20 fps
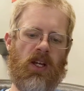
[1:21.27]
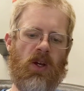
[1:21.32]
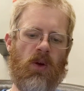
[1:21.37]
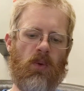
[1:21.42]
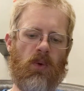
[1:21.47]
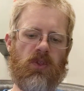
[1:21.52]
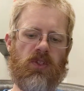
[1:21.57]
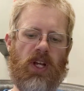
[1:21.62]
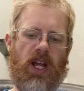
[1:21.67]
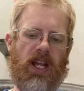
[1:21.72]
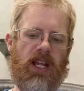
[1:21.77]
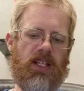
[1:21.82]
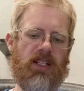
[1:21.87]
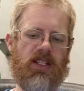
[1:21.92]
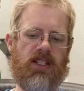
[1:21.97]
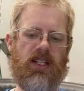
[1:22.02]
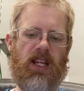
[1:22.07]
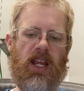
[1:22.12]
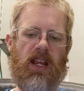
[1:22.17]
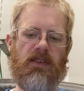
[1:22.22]
Which I had
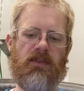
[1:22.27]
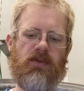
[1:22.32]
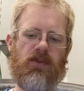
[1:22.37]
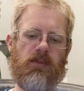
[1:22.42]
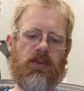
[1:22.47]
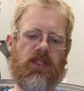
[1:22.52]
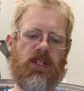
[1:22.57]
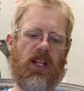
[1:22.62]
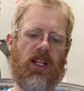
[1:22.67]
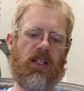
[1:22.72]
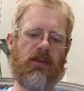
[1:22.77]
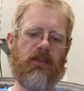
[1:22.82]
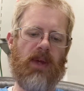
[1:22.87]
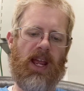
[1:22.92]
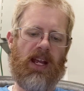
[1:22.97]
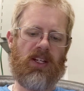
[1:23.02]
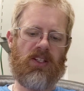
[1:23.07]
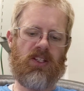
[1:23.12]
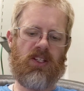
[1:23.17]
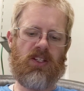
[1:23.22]
saved from selling
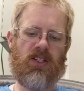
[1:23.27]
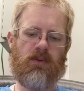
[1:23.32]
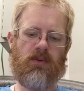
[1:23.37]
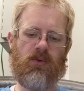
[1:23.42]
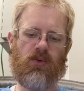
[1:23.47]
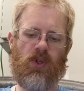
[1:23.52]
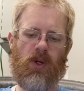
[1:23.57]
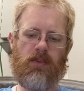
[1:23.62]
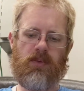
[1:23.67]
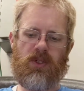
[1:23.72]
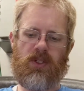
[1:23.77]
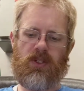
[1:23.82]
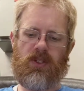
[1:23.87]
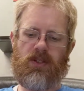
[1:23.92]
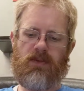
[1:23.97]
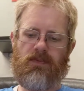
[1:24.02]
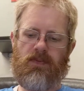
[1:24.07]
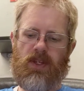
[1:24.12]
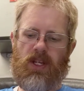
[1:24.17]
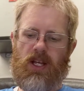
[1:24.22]
magazine
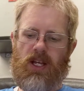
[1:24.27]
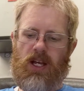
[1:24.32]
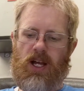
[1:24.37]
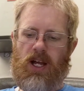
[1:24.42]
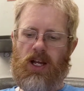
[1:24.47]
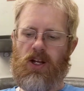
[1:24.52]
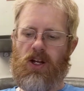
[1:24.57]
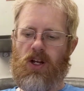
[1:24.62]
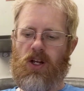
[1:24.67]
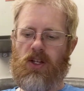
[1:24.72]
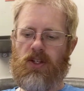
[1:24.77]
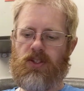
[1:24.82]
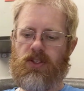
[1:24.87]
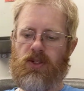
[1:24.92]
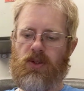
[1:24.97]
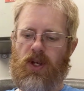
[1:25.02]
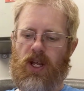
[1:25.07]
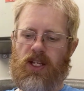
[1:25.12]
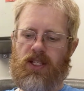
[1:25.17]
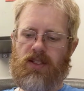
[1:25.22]
subscriptions. I
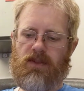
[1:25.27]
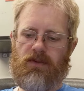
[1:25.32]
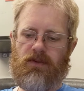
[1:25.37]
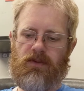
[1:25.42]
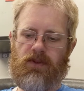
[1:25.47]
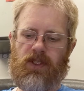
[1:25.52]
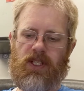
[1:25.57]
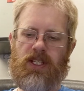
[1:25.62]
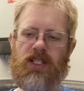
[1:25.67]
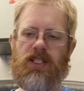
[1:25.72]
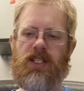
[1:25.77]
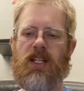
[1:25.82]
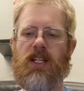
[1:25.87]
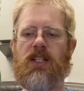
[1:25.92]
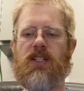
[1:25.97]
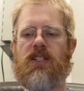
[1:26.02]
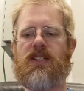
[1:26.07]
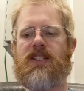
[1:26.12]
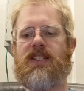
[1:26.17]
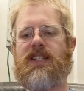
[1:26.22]
also had some flint
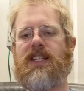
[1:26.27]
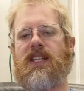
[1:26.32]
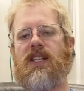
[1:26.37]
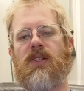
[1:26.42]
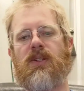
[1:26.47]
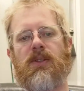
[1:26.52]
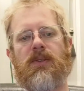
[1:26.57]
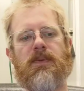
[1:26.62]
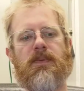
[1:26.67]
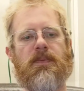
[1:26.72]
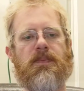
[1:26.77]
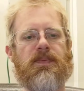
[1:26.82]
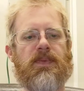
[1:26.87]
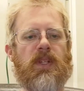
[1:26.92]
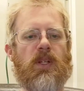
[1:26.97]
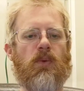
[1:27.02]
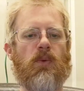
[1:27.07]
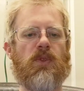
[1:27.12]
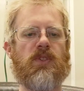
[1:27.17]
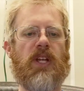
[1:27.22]
and steel,
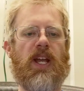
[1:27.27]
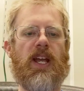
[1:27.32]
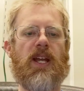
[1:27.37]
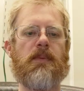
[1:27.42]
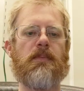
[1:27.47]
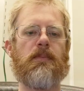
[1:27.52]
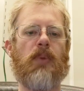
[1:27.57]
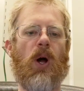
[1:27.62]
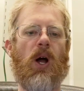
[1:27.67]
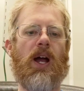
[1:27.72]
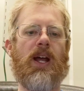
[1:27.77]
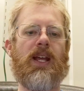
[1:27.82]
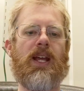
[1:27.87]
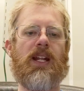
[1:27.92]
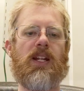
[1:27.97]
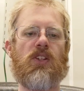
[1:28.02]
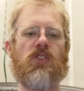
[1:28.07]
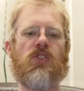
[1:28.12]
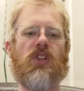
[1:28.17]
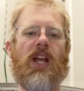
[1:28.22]
which I had bought at
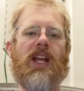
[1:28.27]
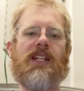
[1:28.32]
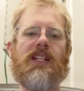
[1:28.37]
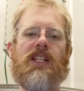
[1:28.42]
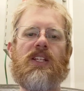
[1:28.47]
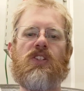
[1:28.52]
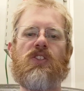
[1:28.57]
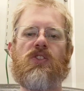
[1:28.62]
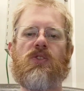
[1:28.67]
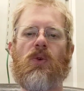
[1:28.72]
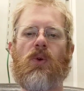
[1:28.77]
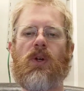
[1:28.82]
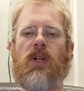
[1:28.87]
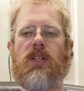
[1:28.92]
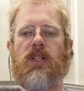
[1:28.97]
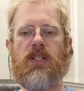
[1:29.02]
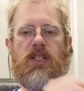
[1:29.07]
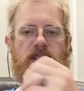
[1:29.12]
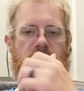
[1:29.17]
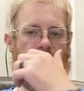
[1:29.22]
a Chinese store in
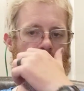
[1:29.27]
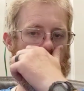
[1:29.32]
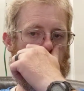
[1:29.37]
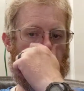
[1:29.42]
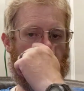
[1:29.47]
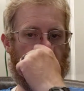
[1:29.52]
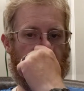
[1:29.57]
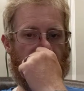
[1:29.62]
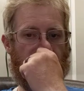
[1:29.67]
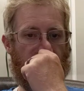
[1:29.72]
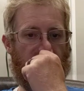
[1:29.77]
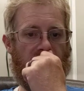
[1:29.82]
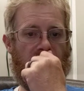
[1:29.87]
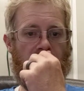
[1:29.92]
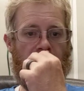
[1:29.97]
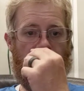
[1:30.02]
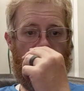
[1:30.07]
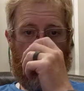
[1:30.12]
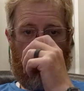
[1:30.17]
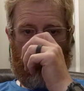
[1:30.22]
the city.
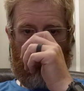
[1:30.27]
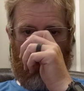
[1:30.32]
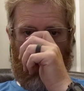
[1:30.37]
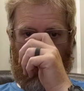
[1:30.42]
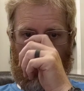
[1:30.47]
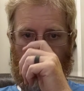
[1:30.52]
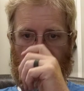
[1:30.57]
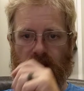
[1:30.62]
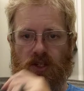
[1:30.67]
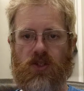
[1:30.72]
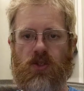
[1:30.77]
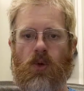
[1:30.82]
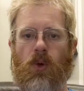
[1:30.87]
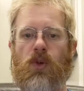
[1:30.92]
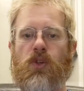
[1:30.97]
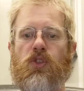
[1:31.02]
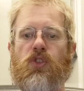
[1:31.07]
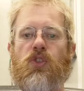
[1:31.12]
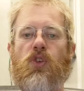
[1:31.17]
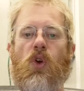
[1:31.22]
The man in the
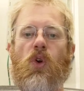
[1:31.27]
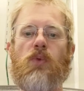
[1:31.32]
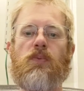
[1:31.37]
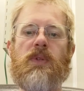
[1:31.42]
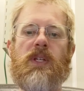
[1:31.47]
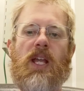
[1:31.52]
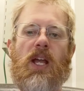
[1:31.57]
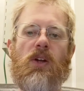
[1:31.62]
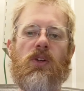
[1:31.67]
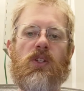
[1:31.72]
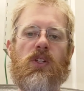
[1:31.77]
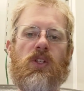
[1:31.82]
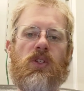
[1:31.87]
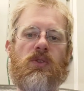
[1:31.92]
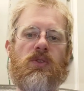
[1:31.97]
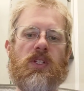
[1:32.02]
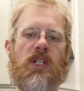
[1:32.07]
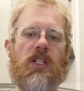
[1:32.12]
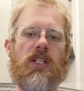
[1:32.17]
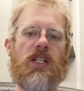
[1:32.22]
store showed me how to
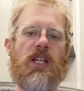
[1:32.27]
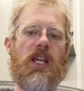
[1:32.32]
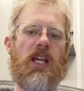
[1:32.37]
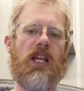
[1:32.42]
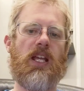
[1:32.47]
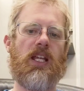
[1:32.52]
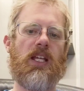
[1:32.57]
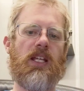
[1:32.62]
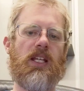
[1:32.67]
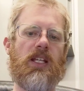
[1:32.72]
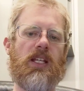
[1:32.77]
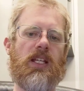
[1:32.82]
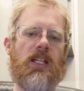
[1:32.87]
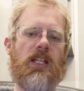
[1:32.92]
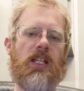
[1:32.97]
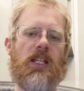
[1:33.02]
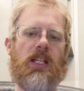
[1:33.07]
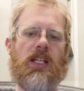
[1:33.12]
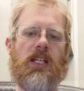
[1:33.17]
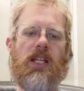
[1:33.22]
use it.
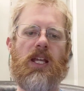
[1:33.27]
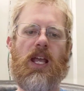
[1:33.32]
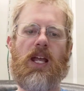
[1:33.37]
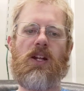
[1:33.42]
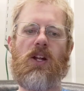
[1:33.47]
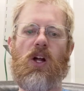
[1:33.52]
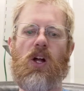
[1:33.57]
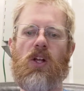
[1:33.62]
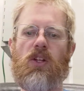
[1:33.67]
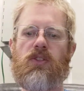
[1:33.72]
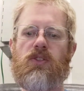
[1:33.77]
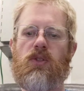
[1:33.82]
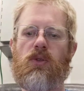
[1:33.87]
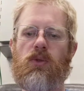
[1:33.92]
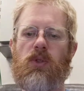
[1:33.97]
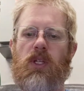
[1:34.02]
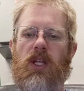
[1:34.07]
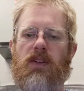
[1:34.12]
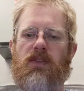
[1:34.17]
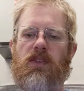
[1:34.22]
He had also
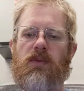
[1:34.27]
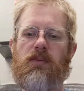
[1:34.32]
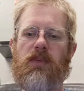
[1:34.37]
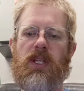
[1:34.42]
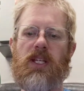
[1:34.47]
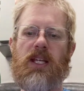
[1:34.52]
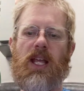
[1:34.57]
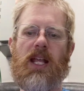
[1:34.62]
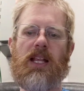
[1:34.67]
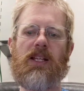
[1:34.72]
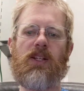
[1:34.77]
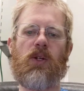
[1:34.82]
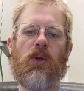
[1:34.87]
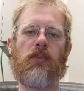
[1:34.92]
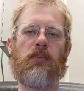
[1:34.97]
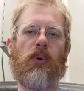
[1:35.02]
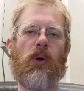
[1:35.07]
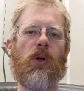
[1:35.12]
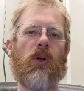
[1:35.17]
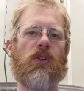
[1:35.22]
given me a little
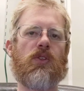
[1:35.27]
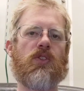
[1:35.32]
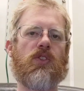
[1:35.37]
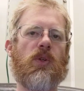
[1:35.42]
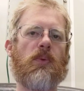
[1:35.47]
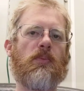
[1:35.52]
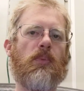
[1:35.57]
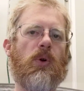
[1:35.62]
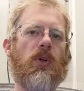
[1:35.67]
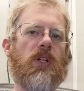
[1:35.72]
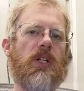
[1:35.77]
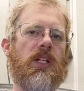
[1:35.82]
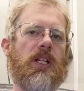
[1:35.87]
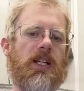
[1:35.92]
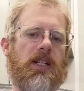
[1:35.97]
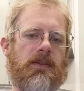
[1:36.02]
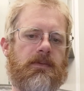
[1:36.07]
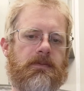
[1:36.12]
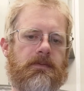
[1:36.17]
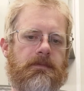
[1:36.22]
purse to put it
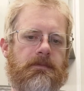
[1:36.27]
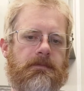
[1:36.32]
in,